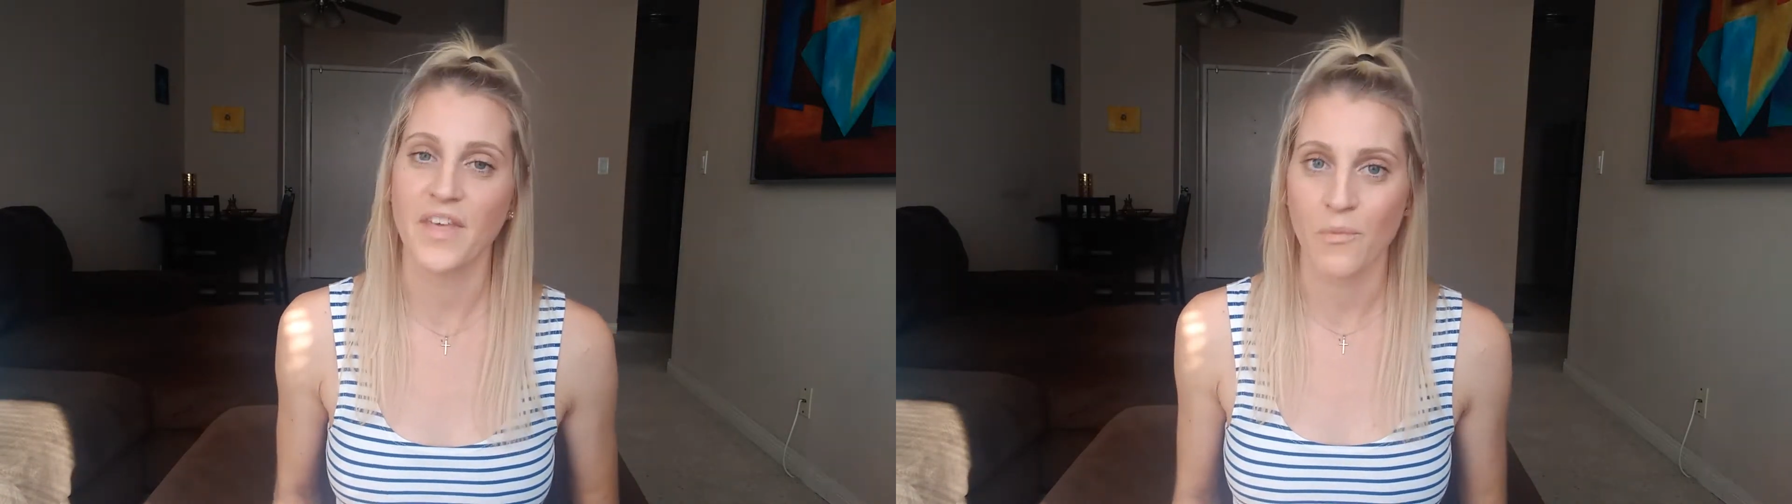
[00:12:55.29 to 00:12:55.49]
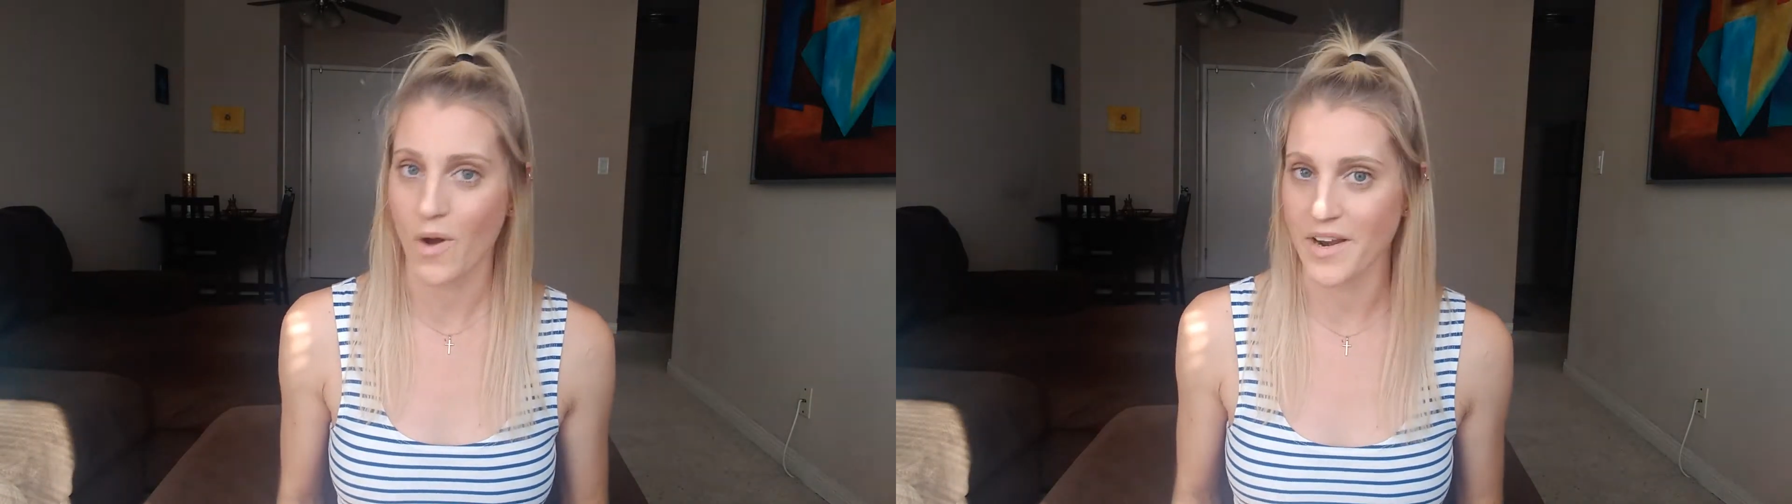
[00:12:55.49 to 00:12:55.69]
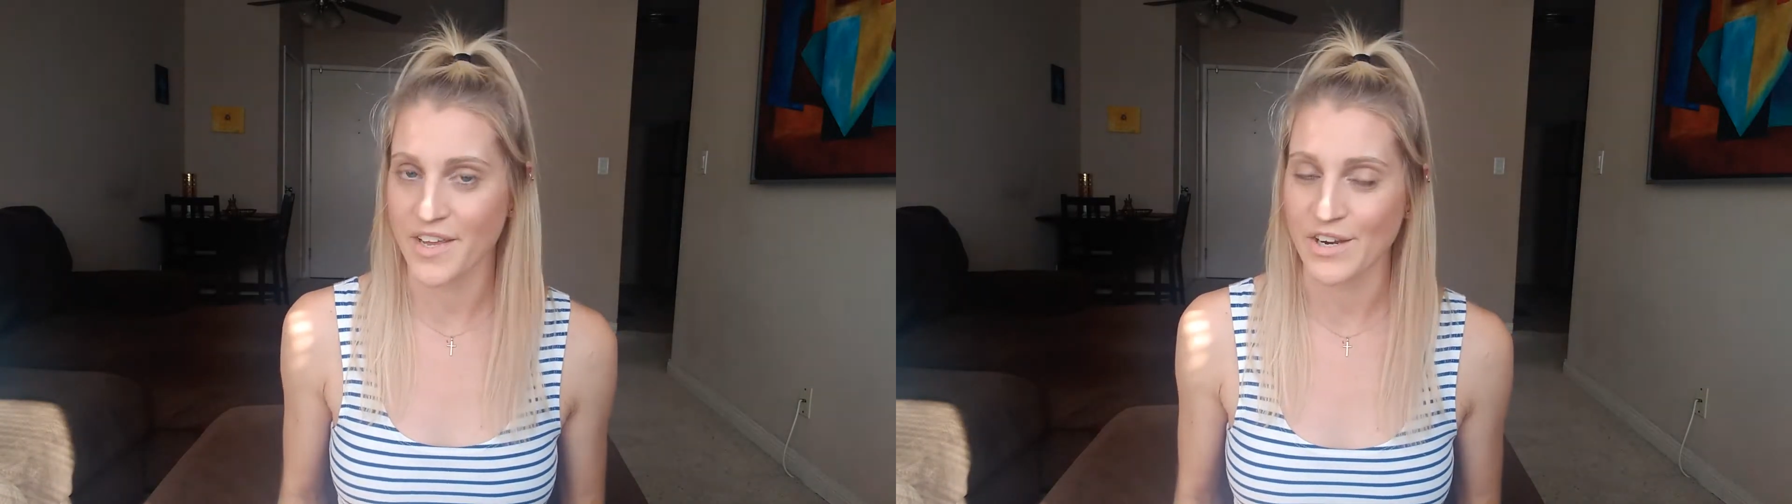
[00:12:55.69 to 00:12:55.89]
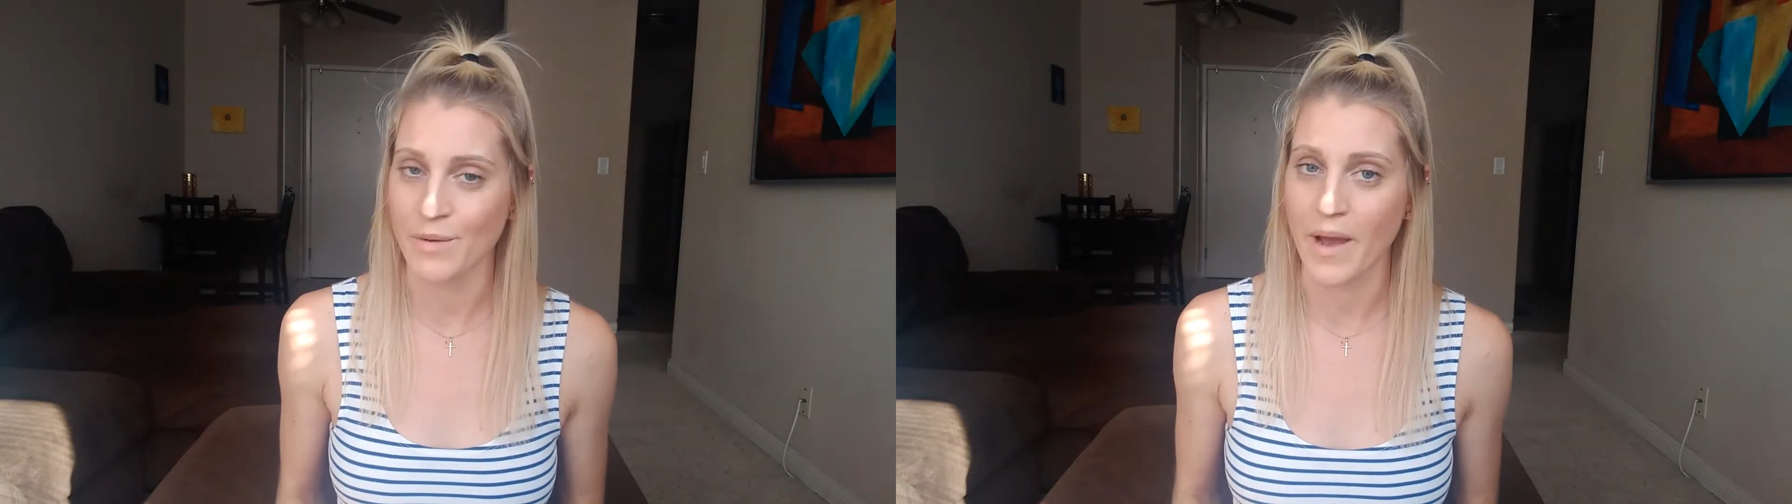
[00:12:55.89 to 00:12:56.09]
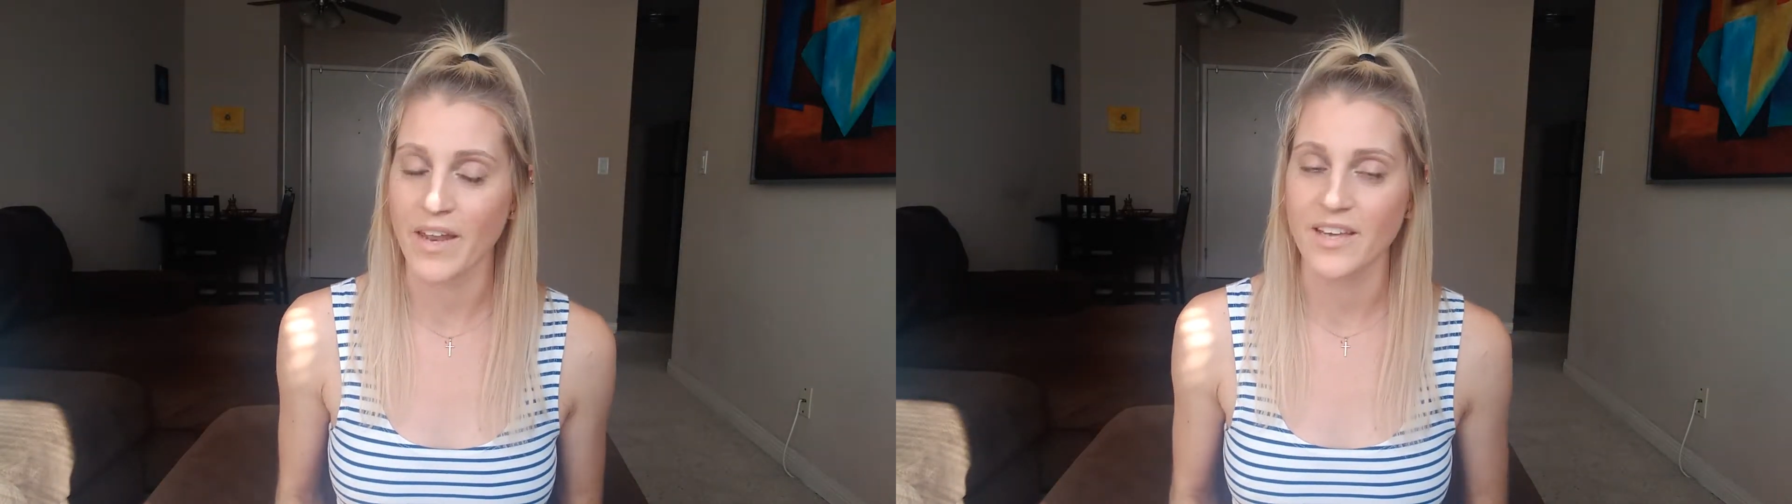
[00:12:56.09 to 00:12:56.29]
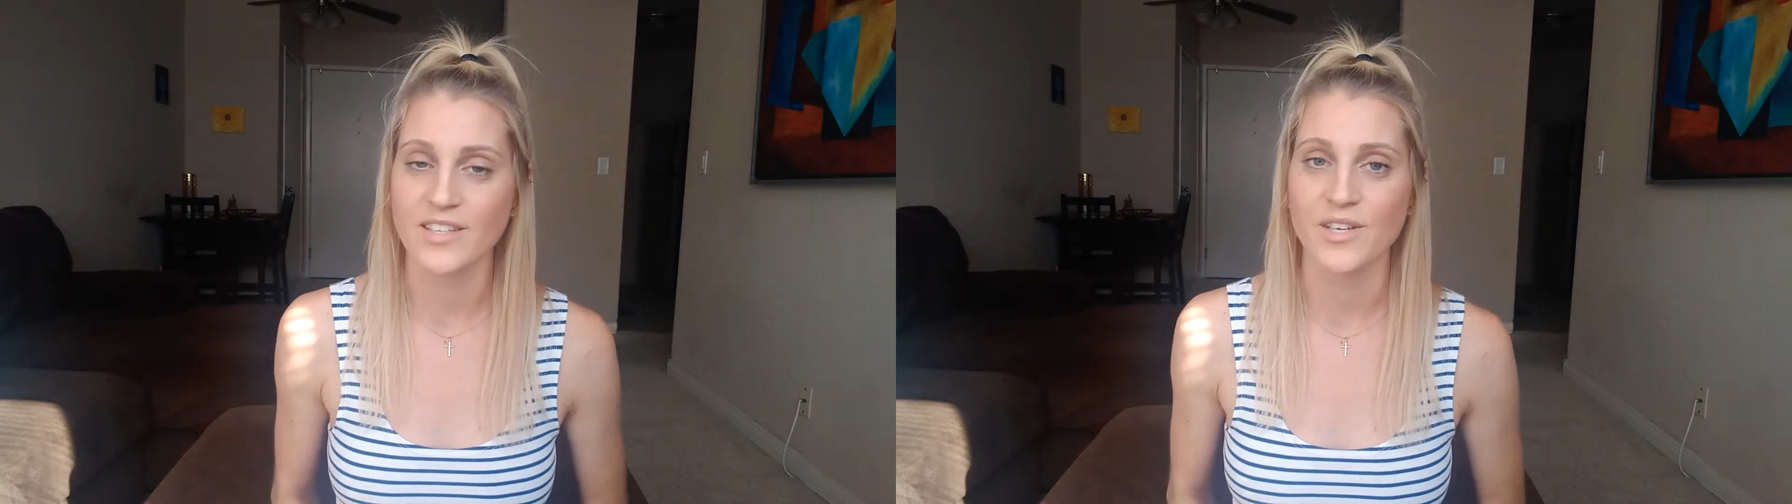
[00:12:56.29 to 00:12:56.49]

They want to hear about it.